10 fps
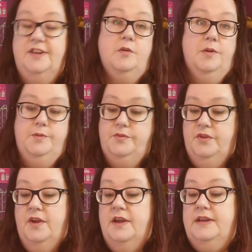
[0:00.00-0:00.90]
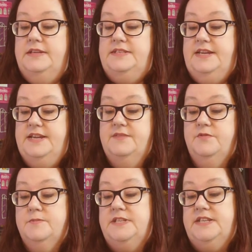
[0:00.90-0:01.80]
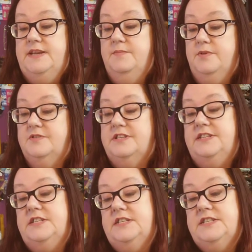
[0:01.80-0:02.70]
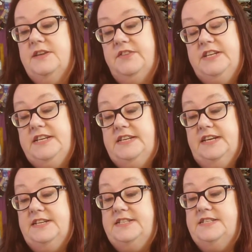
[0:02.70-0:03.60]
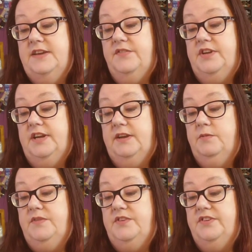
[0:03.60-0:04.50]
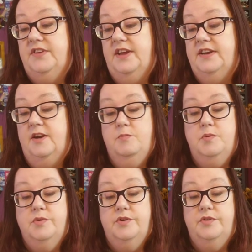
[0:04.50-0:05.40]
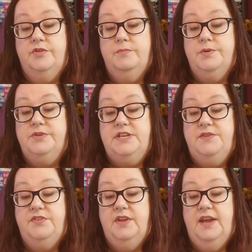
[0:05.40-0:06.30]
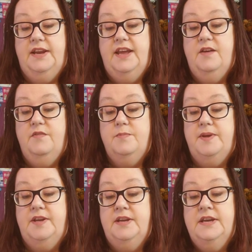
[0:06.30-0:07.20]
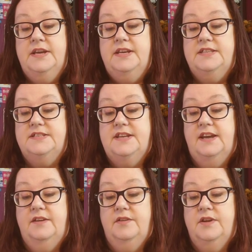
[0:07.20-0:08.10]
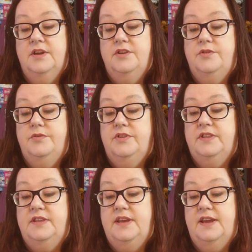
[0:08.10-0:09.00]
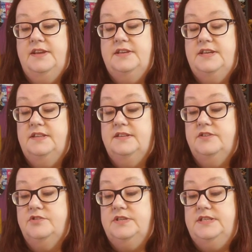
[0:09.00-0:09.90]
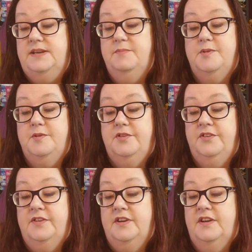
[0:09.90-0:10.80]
in quotes, is taken from a sampler stitched in 1797, and we've designed our borders, motifs, and alphabet in the style used in the 18th century samplers.